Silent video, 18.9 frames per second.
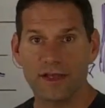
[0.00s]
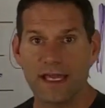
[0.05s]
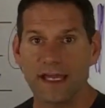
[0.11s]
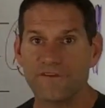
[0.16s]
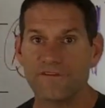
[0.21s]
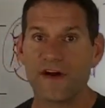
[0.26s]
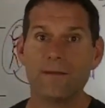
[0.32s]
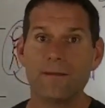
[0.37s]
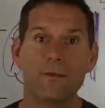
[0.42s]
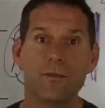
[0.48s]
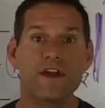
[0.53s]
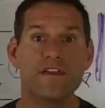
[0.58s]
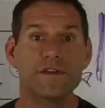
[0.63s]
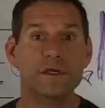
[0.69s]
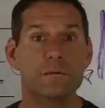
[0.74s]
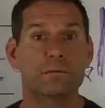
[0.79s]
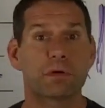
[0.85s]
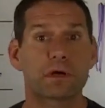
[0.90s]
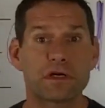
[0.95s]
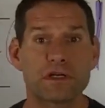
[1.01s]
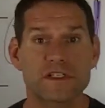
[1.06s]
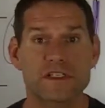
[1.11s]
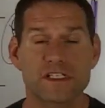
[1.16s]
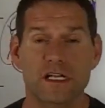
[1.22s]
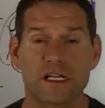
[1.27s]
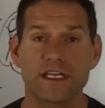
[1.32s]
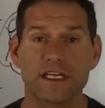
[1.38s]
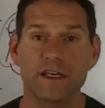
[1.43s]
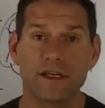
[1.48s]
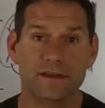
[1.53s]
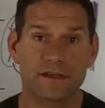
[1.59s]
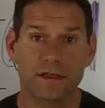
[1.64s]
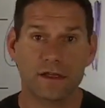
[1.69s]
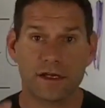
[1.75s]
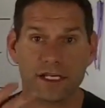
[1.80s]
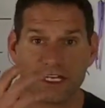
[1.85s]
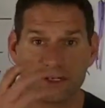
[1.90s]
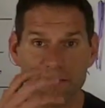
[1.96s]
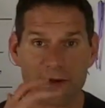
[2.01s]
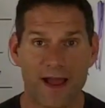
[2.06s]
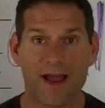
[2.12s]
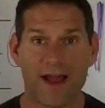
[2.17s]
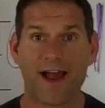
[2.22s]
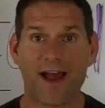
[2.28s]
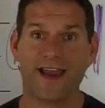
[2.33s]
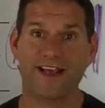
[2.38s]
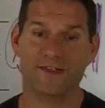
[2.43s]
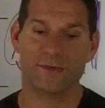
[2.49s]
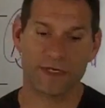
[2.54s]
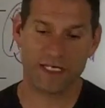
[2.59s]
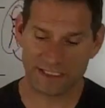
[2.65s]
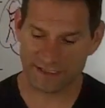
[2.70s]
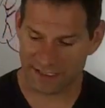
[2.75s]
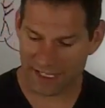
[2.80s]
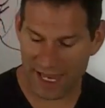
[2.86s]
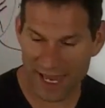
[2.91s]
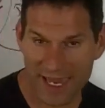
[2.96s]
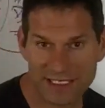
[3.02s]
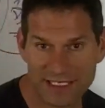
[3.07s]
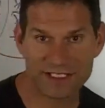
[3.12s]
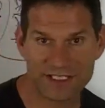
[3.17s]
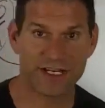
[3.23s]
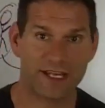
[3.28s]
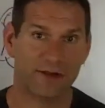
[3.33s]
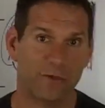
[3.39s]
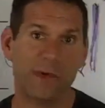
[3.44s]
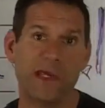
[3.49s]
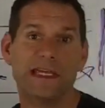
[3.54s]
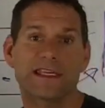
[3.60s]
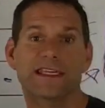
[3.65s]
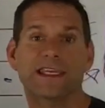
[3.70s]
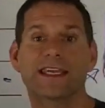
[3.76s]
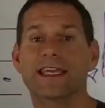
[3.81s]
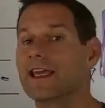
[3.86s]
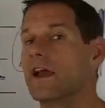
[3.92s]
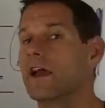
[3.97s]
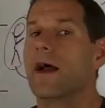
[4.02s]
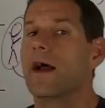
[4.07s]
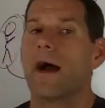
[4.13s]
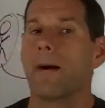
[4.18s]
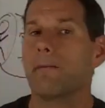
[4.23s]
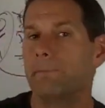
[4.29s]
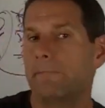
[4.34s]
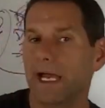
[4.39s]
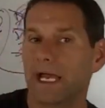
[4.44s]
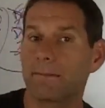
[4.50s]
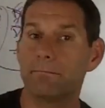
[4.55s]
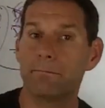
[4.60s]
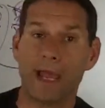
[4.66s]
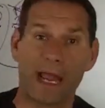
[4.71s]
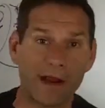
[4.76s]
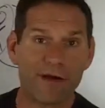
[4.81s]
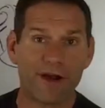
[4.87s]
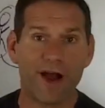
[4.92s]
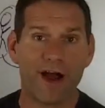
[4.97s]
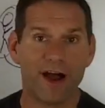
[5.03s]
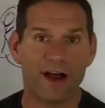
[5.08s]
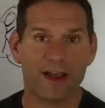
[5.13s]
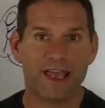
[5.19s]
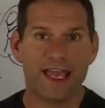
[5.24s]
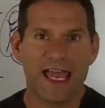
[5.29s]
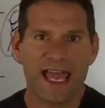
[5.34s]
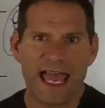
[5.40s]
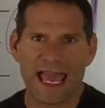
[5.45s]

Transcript: If I'm with you personally, you get to look in my eyes. We get the handshake. We get the, a big bear hug.